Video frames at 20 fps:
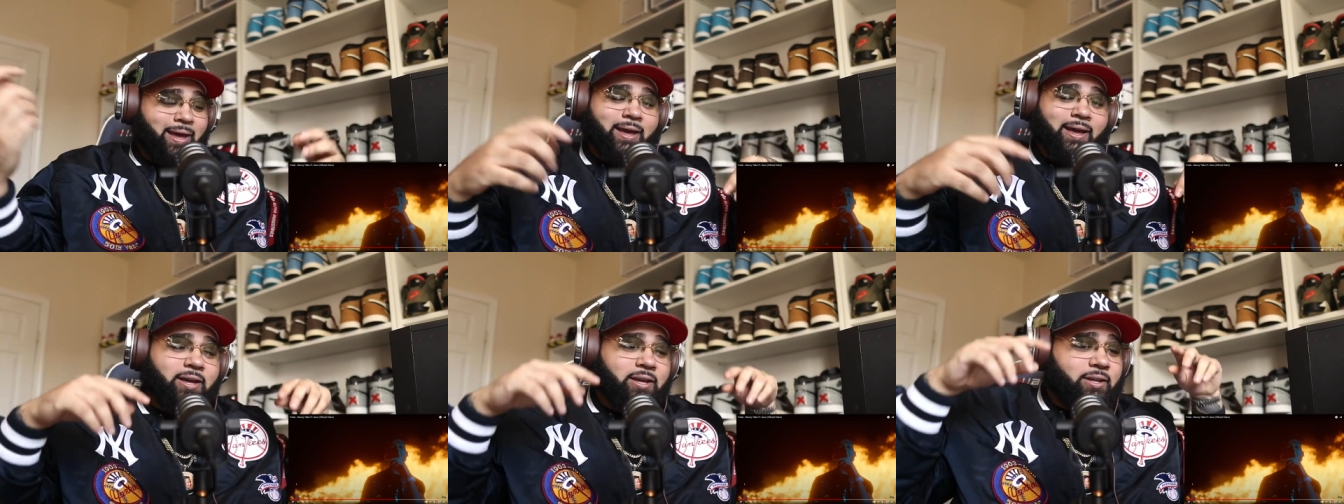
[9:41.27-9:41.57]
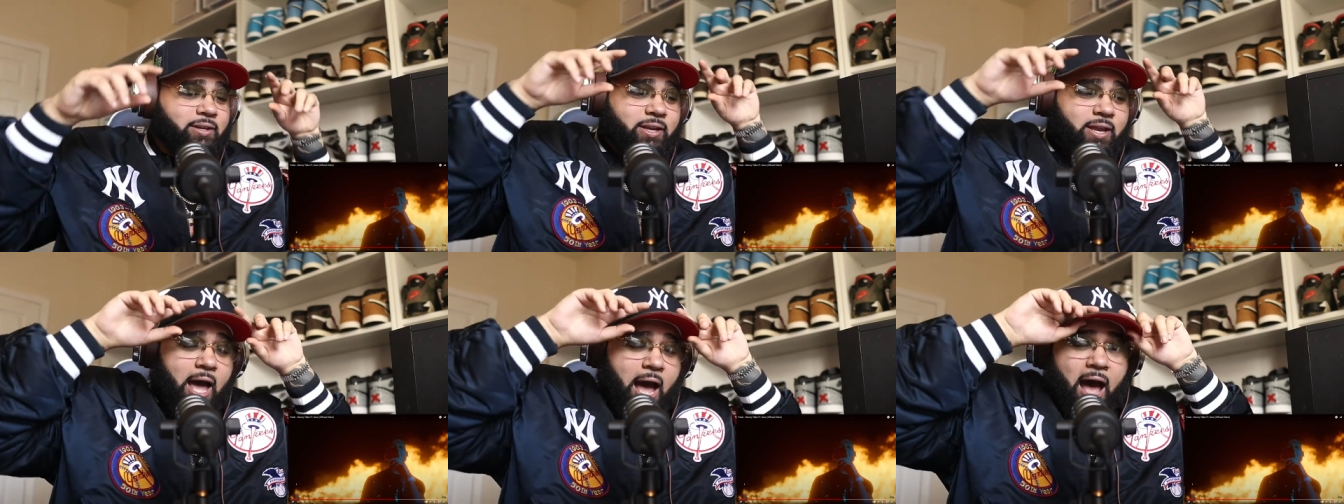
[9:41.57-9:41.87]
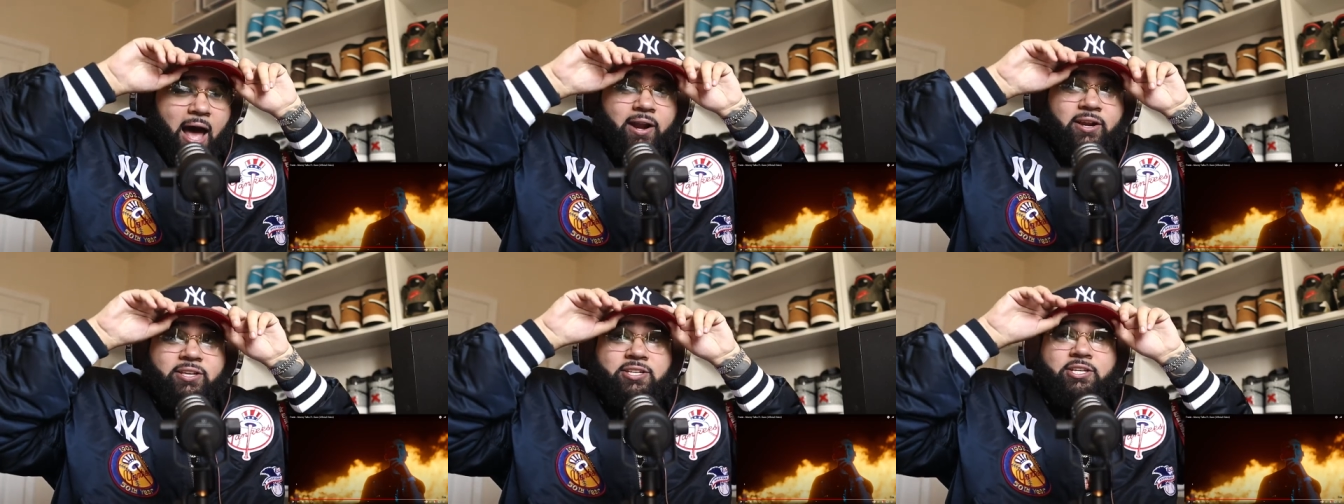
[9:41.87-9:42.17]

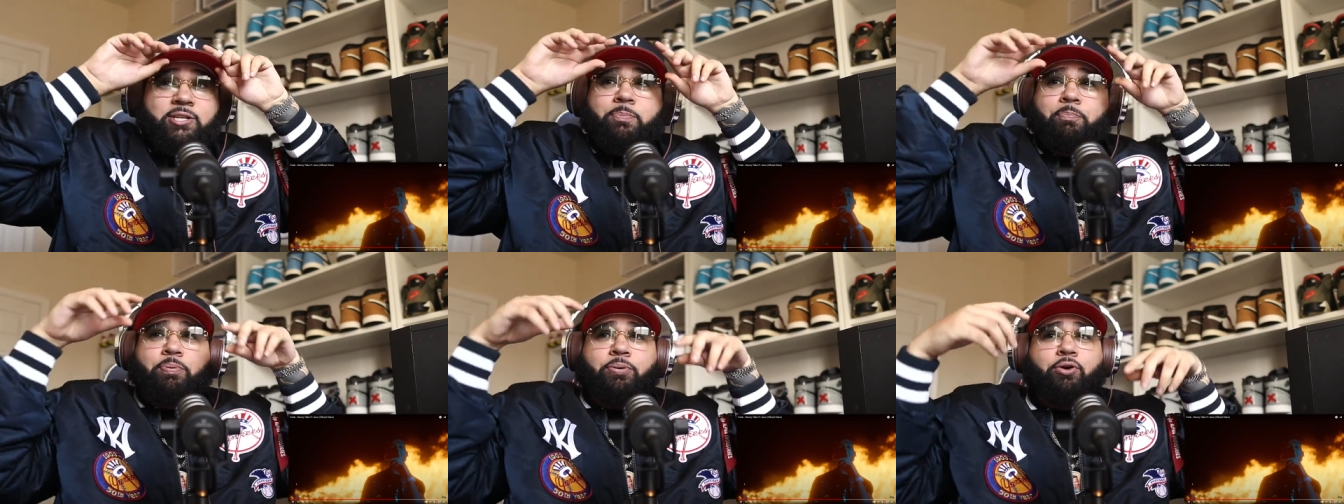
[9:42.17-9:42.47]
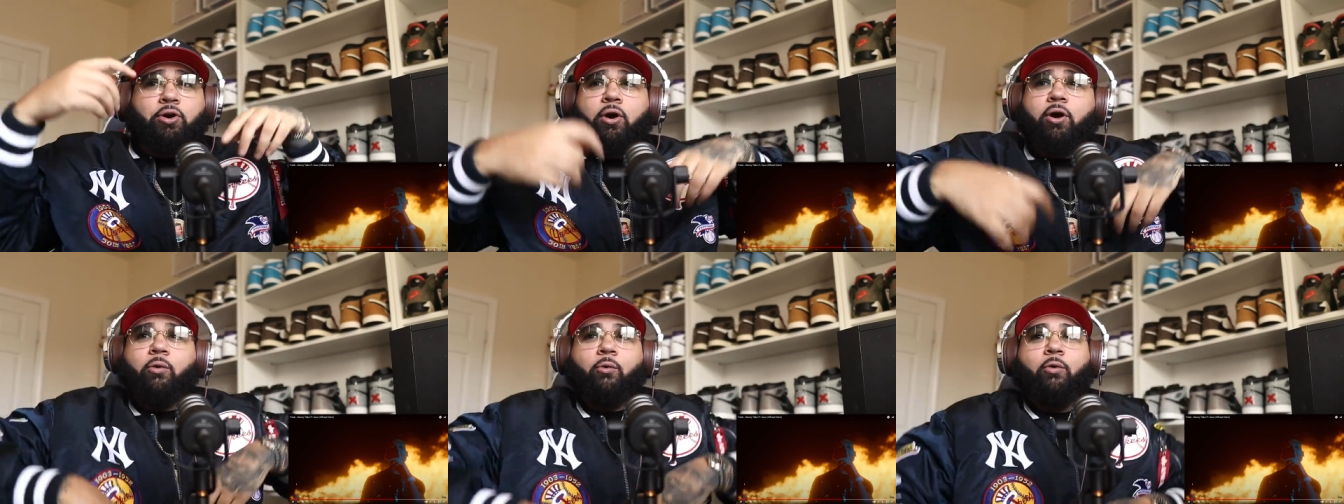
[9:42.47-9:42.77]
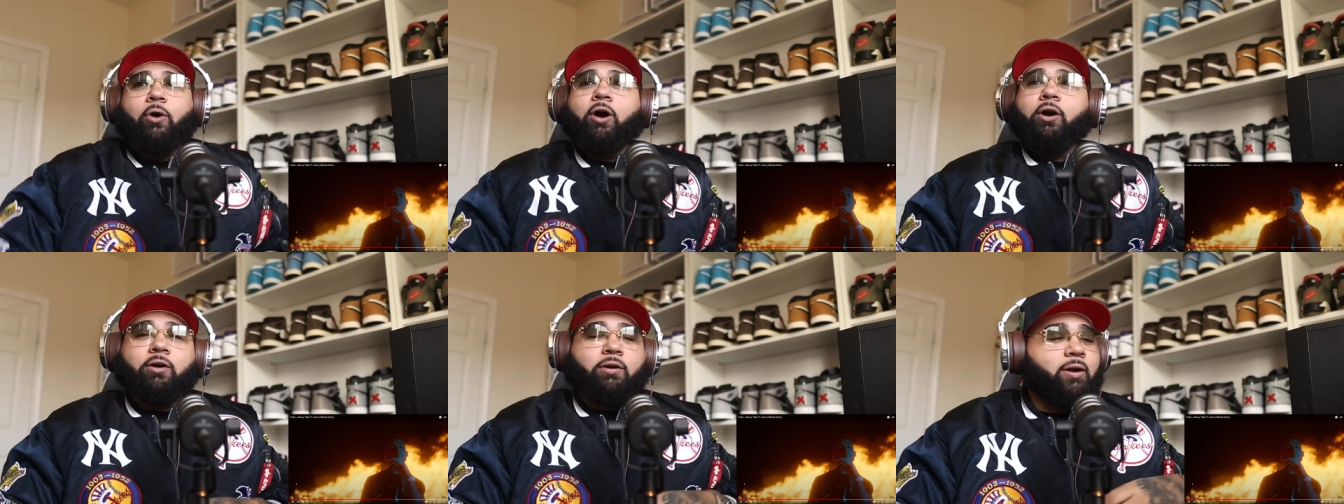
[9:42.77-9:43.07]
Nah, this is pure
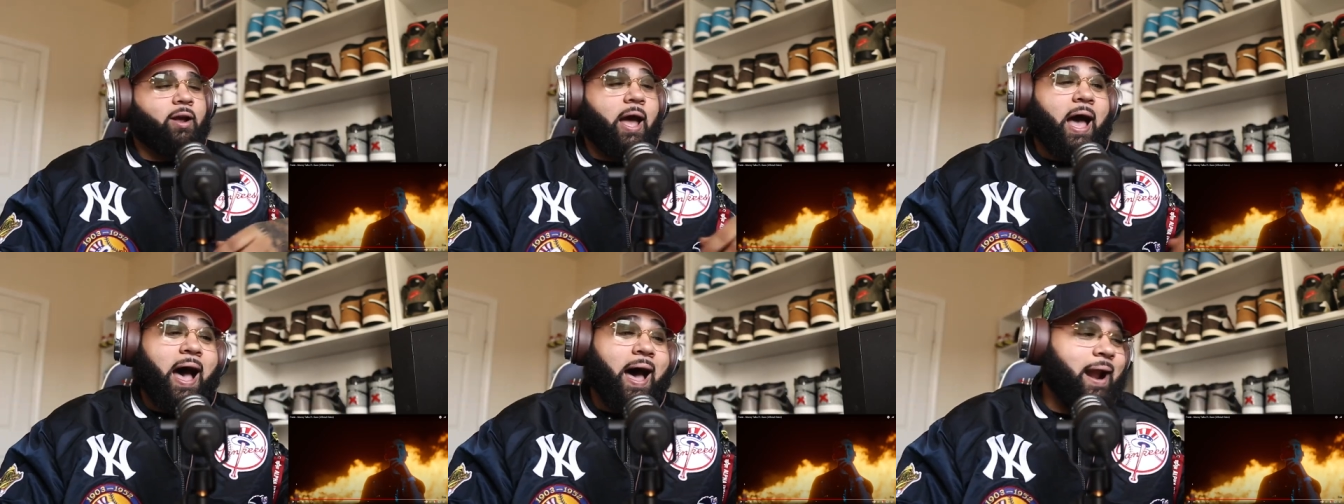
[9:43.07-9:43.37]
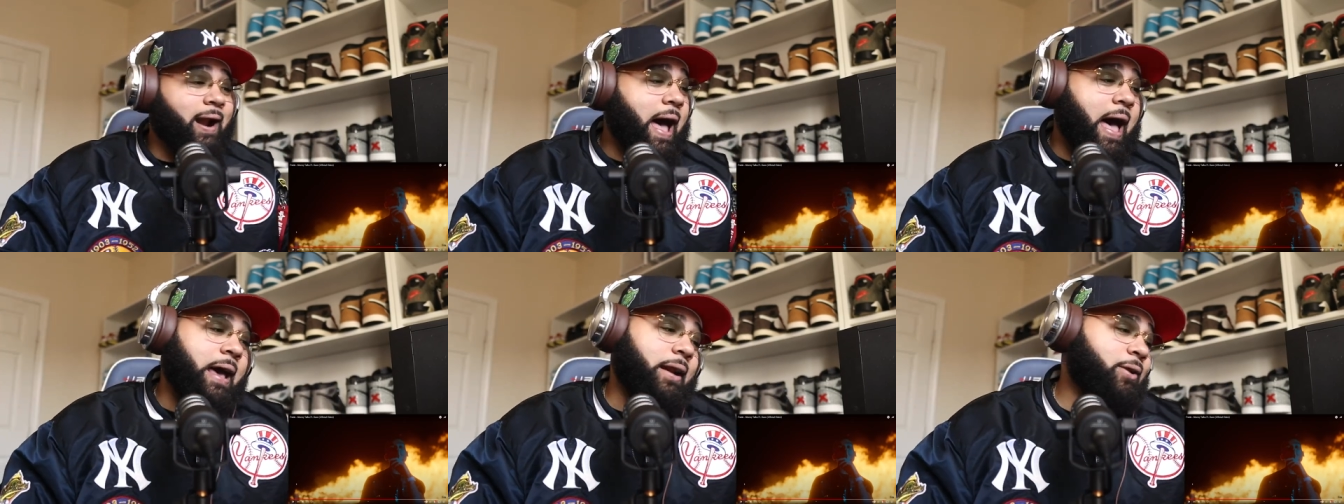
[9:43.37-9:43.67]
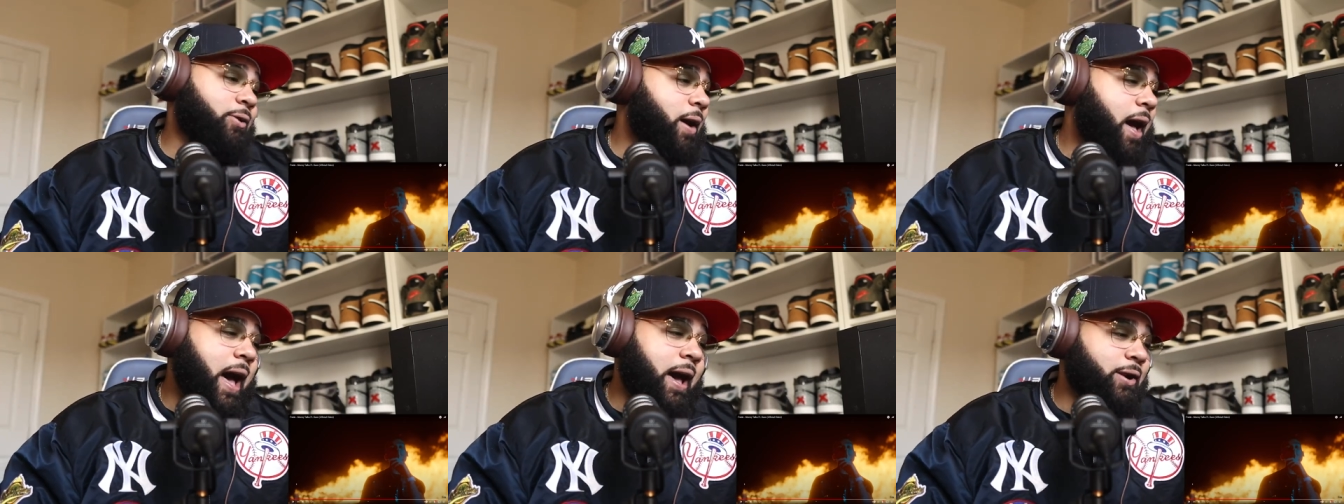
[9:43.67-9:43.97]
work. I don't, I
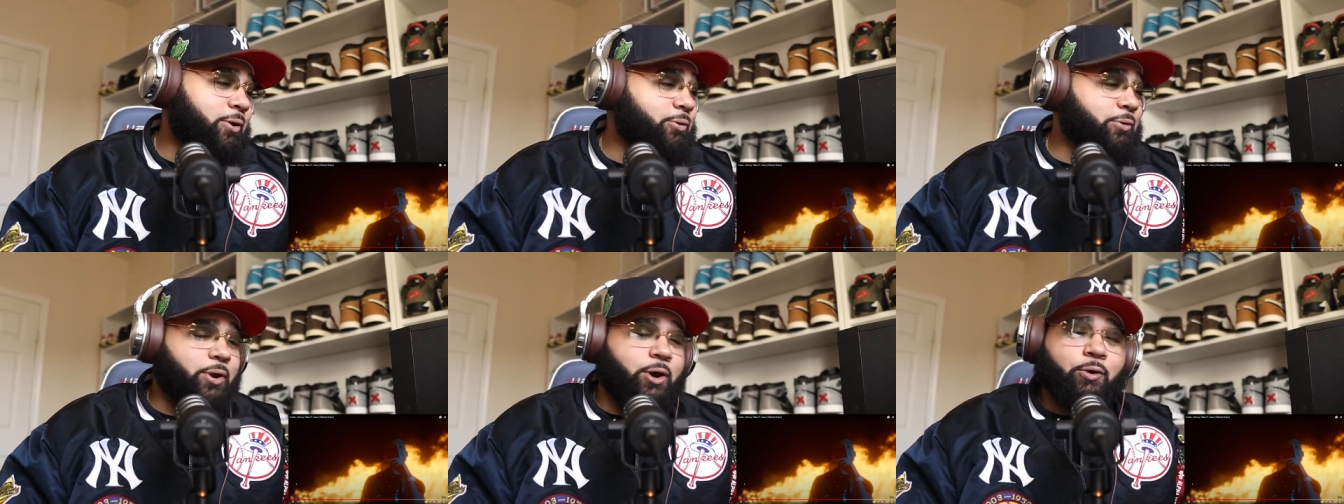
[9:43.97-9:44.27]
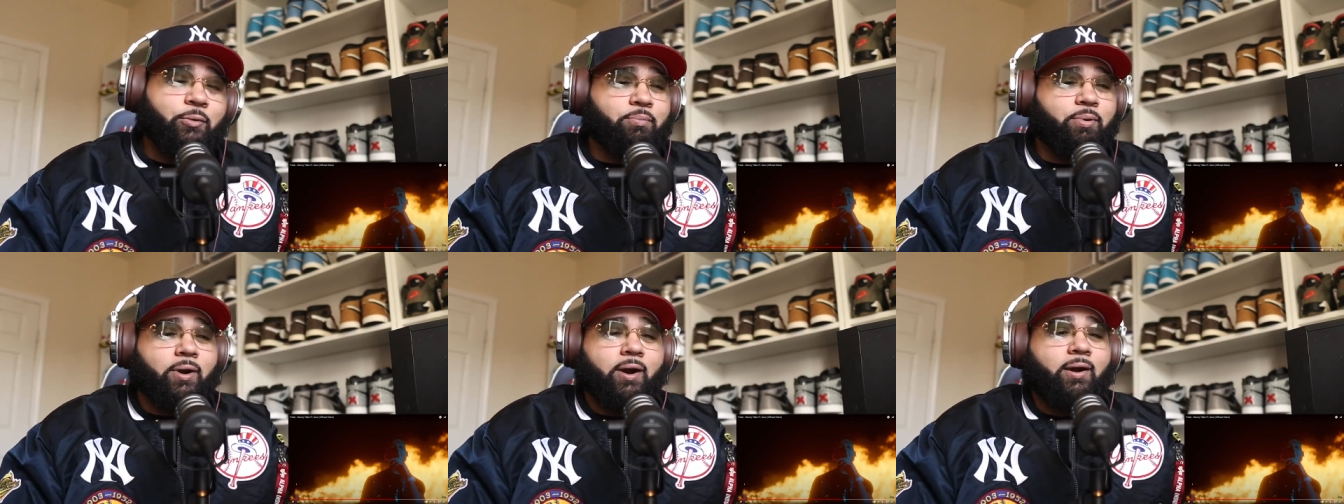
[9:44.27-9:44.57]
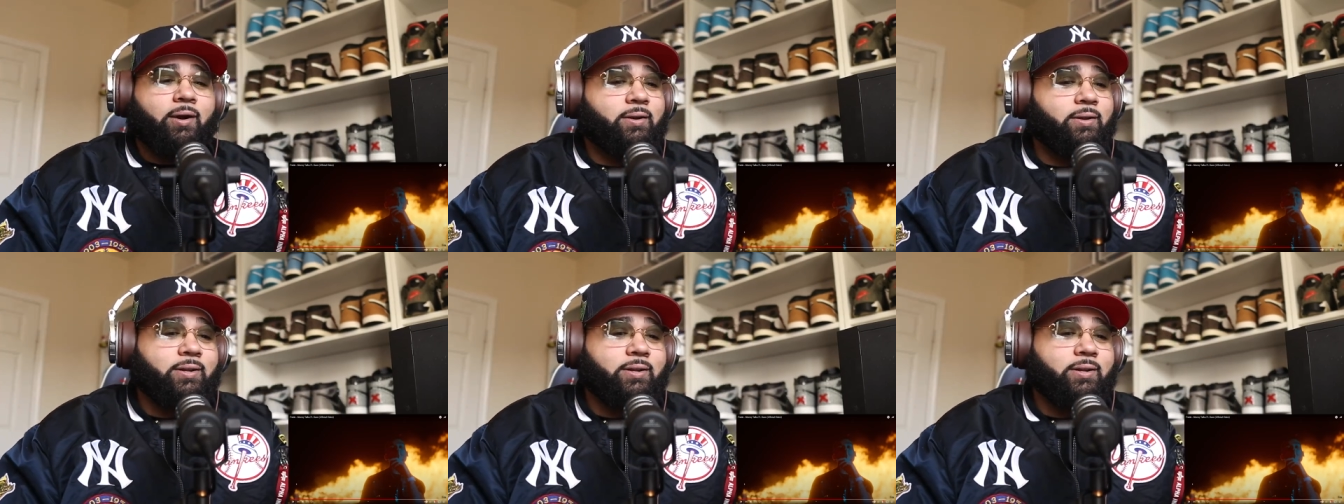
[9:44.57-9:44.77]
don't, I don't know, bruh.